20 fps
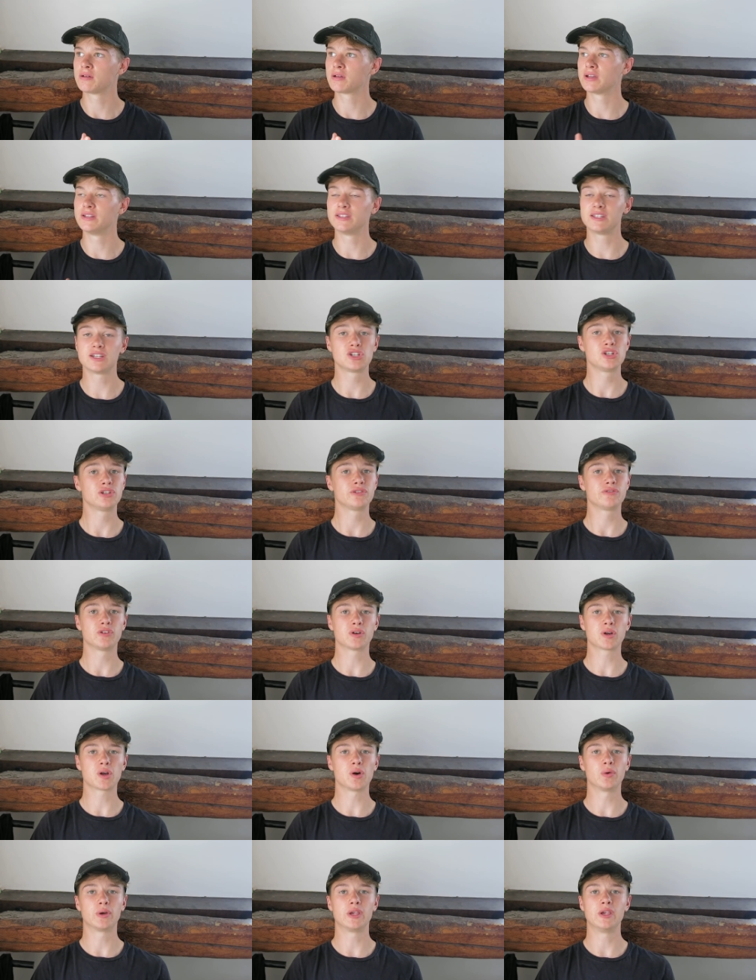conditions for a
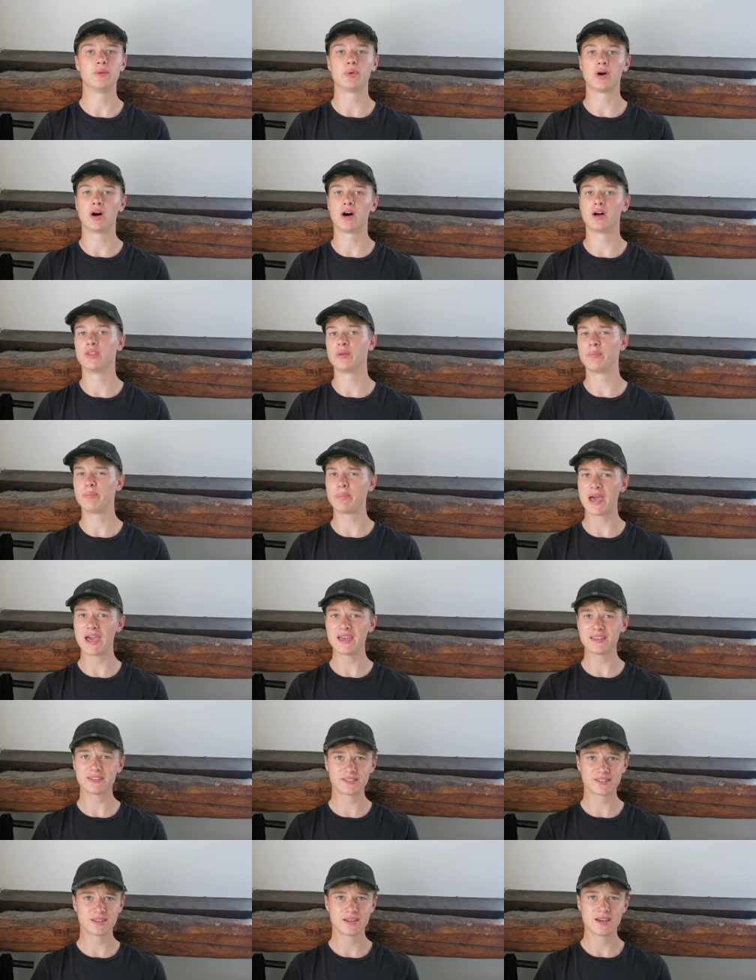goalkeeper aren't the
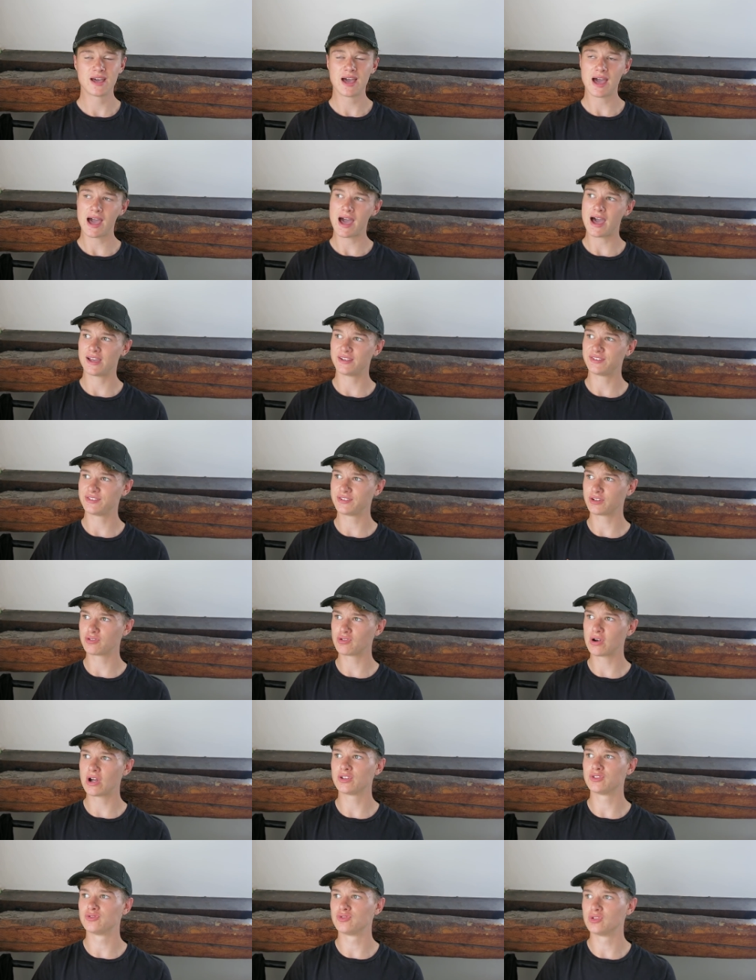best, as the
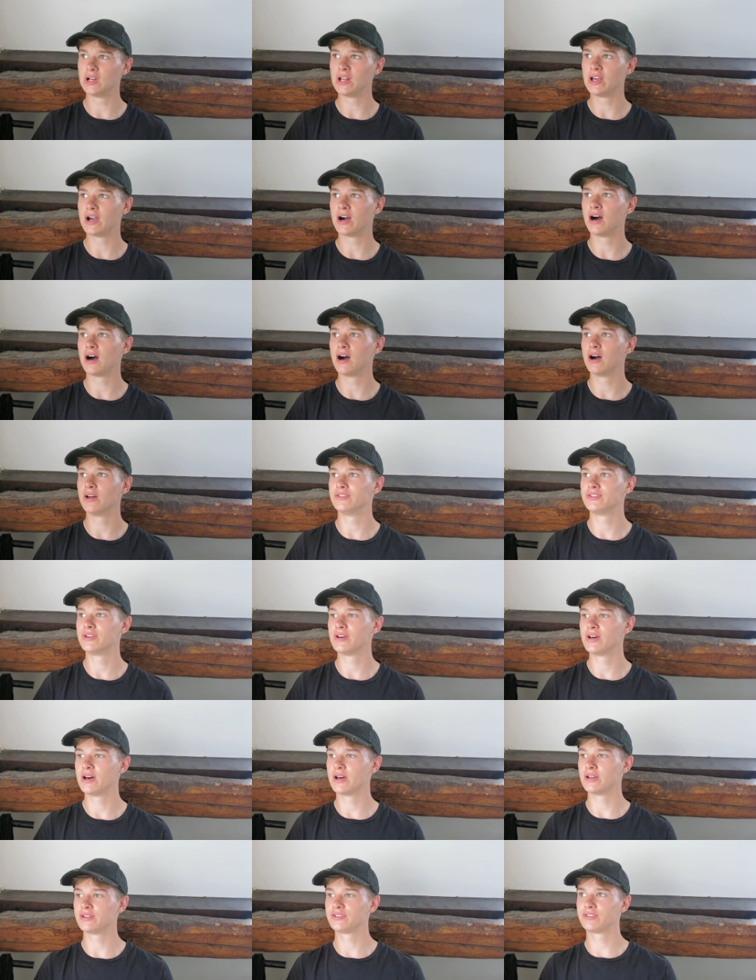ground's really hard,
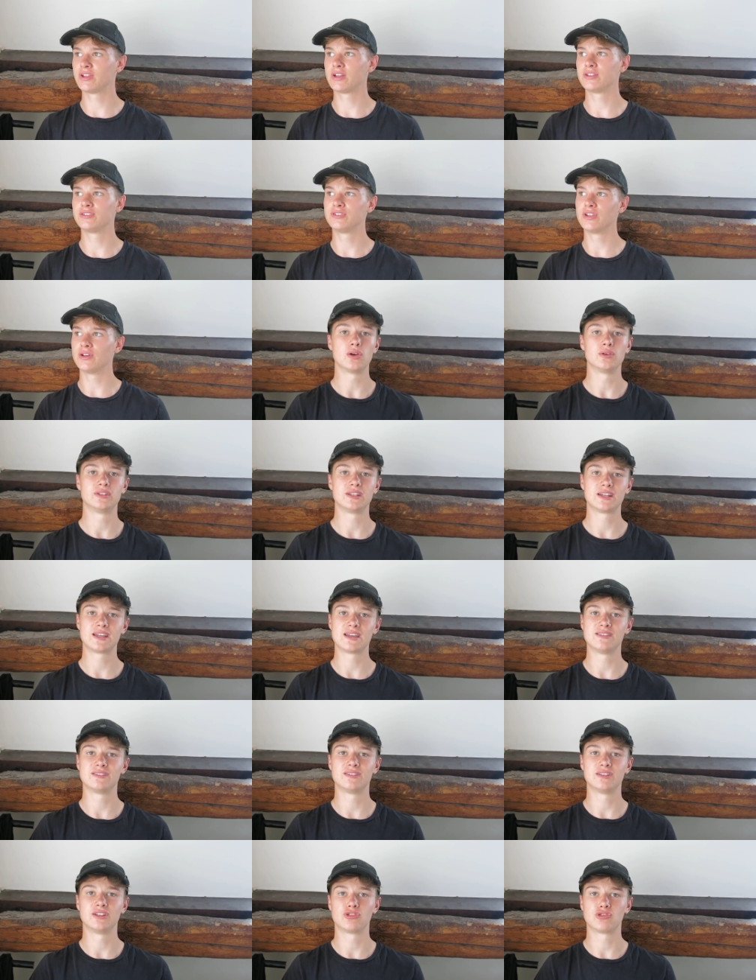uh, studs don't dig
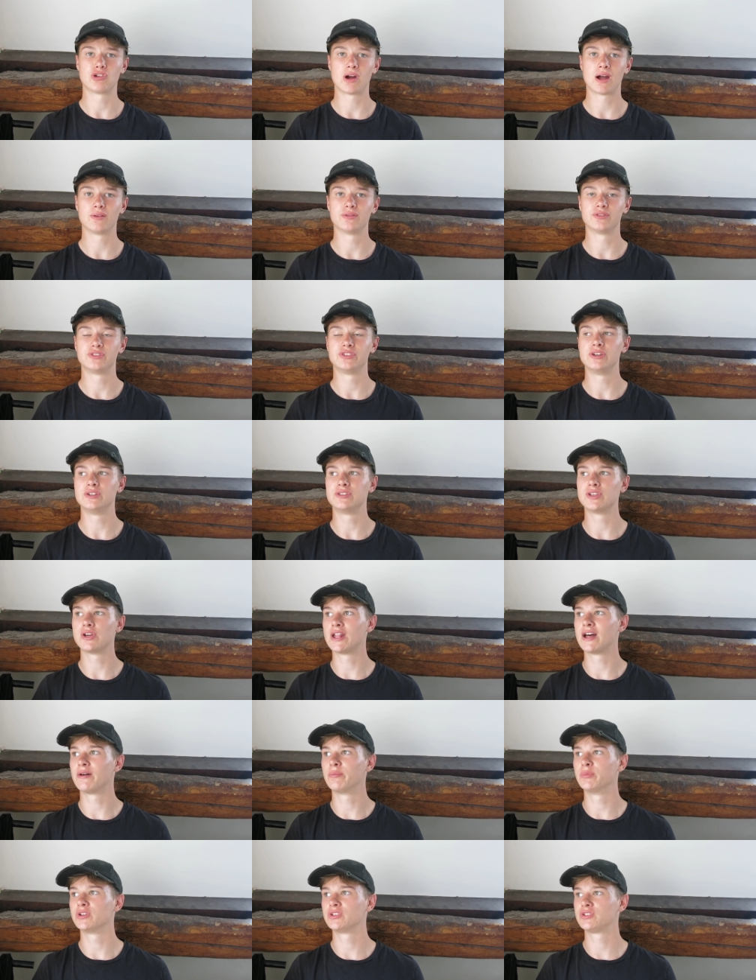into the ground, so you don't
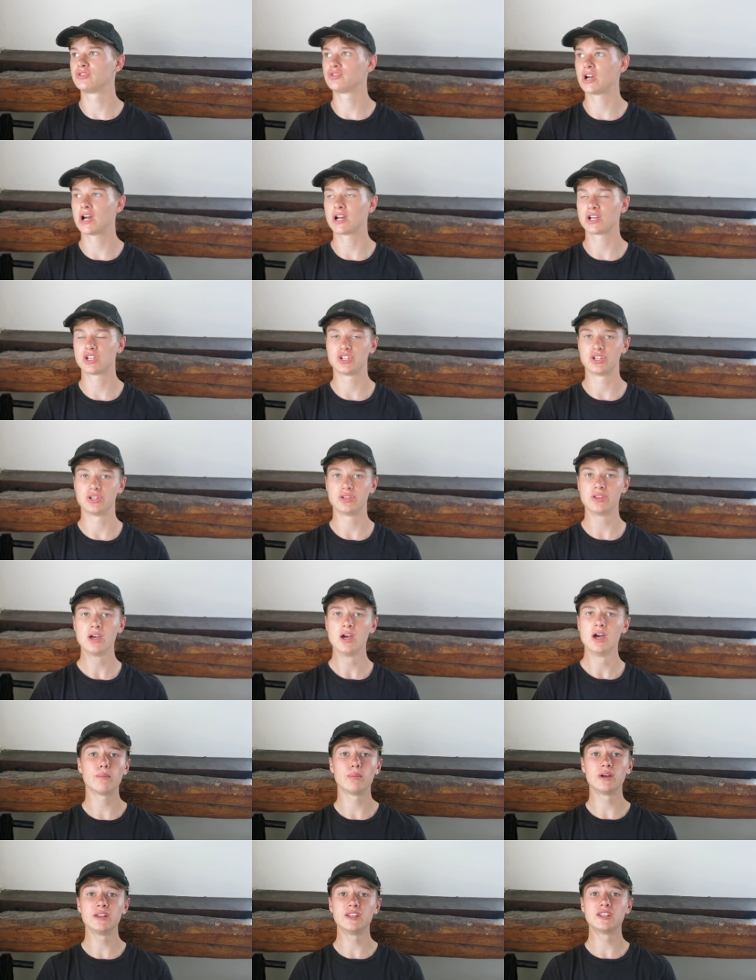have much traction.
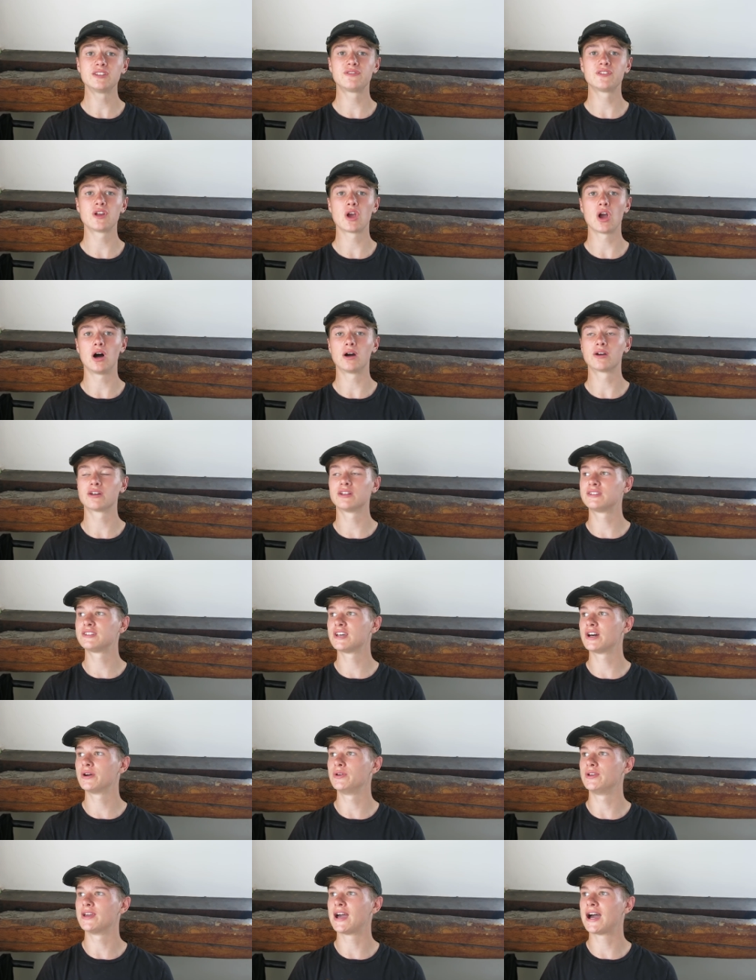But in this video, I'm going to
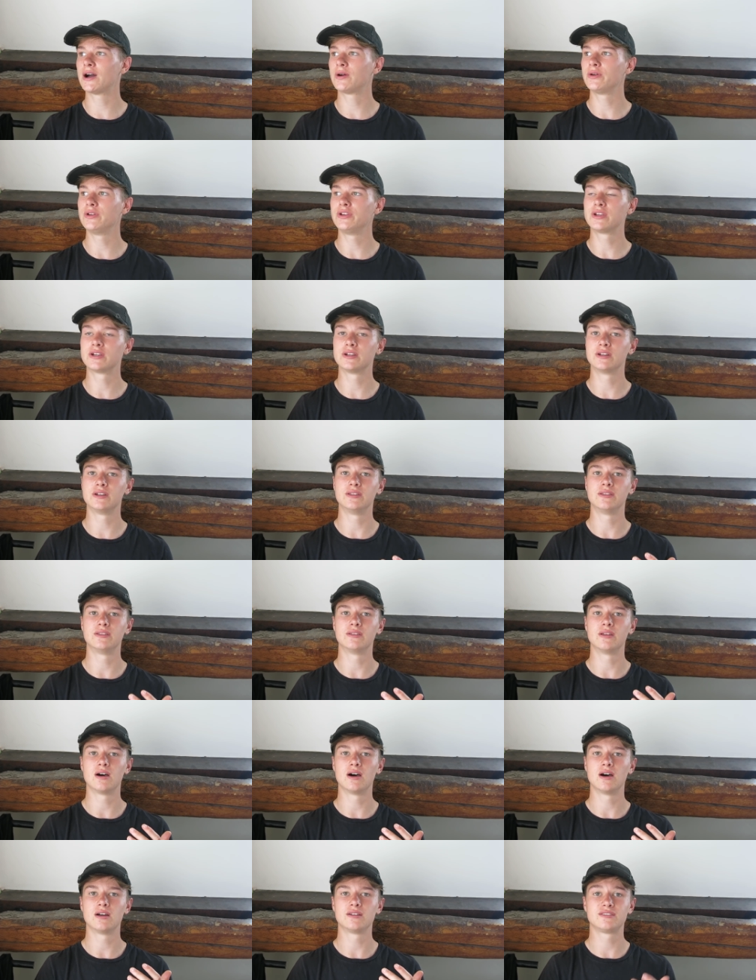tell you how you can
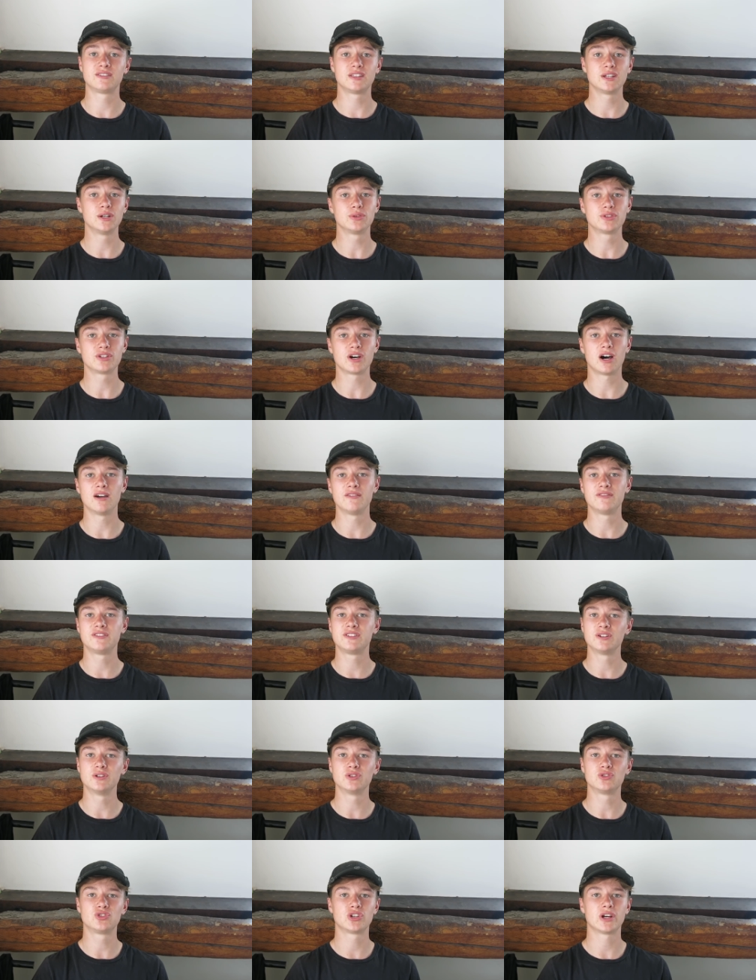uh, still dive,
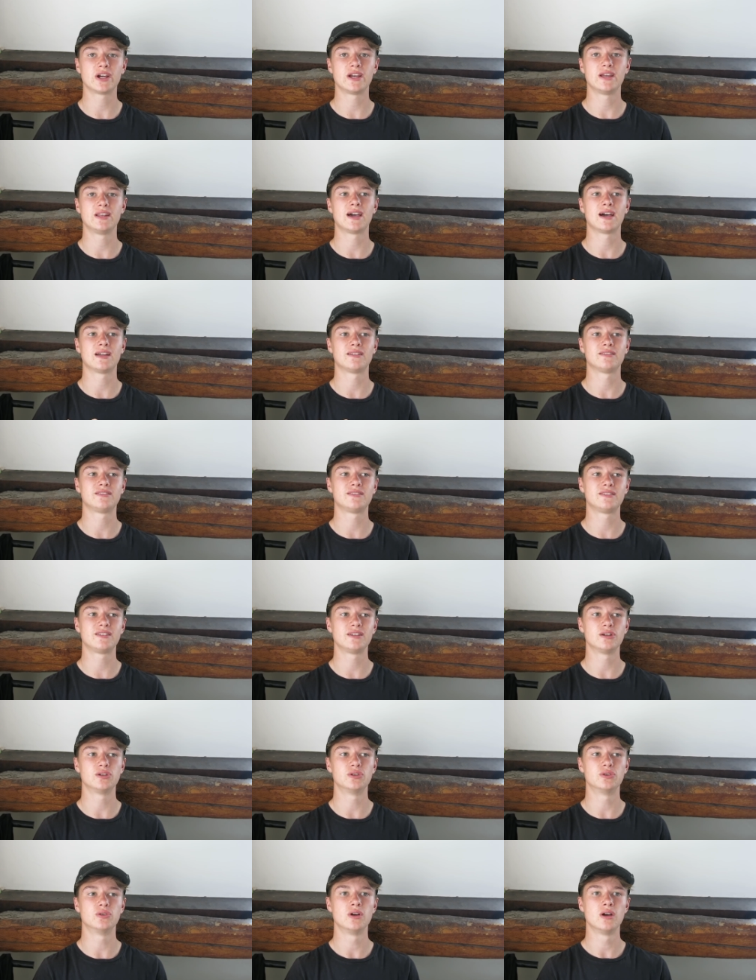still train, and
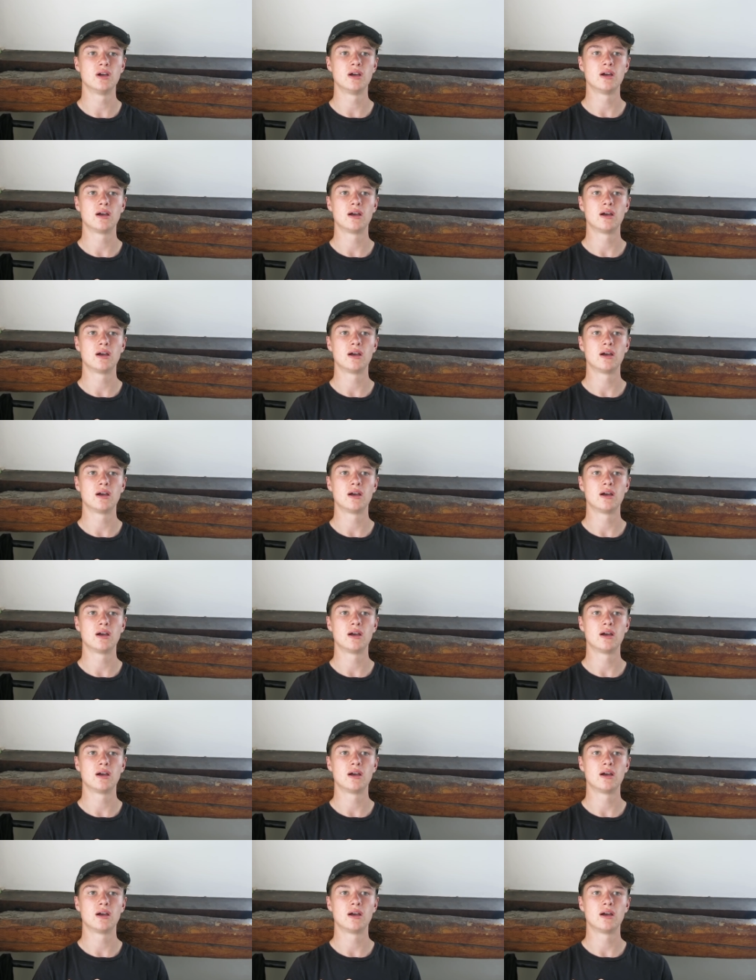still